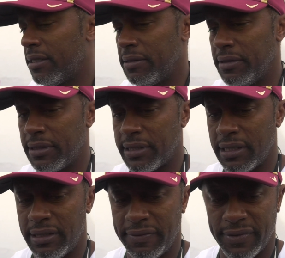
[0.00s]
You can
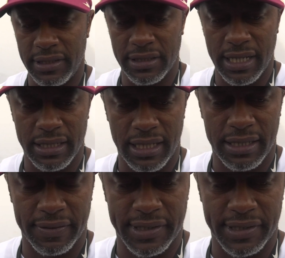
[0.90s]
tell he's got a lot of